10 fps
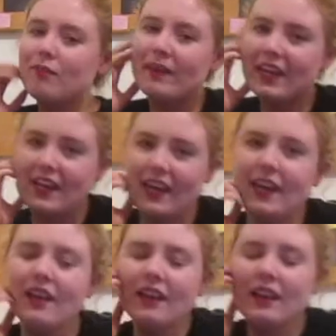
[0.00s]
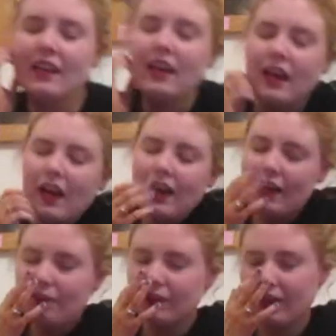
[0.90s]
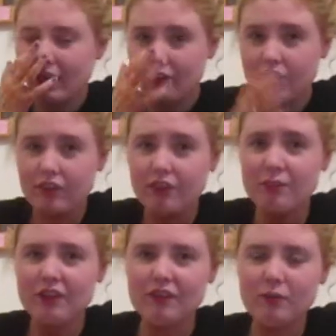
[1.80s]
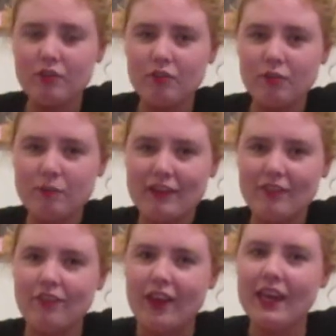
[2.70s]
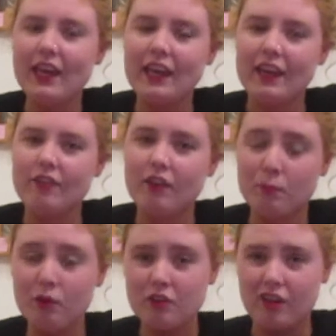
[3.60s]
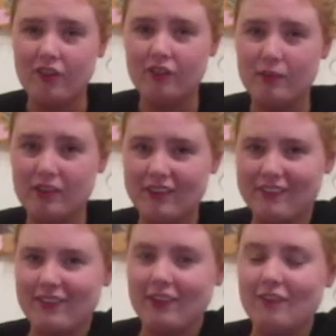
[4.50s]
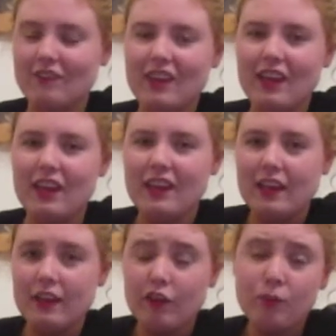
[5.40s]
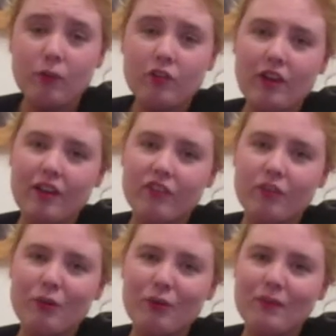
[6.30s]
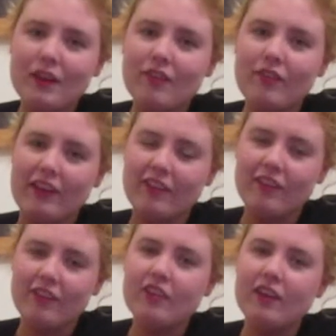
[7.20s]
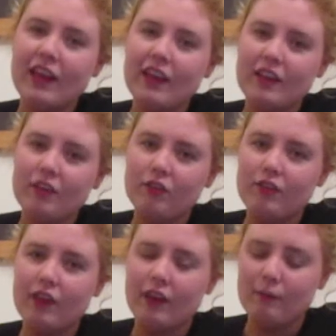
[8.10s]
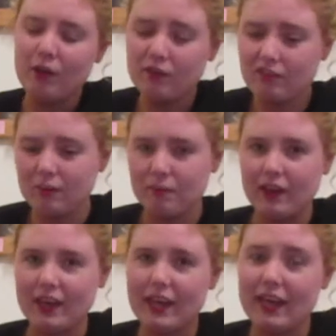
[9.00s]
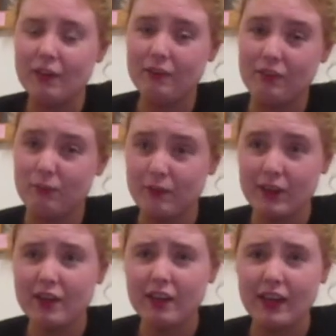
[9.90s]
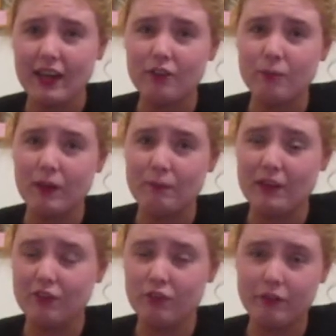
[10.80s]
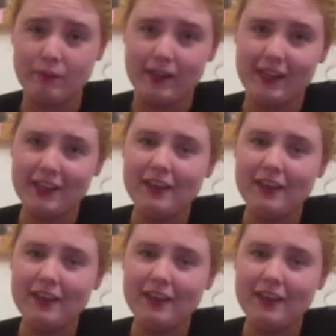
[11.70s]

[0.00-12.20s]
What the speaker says: Megan here, and the subject I want to talk about today is a podcast I'm listening to. This podcast is called Mill Uncensored, and it is hosted by Ali Westenberg and by Melissa Trippi.